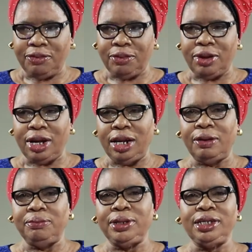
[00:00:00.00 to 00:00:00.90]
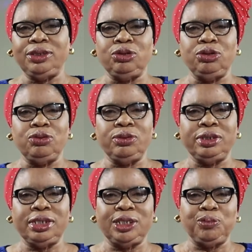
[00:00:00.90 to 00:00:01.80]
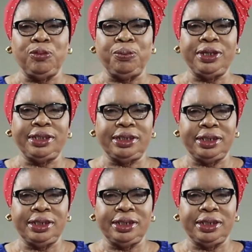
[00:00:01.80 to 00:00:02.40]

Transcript: for allowing me to use this pulpit.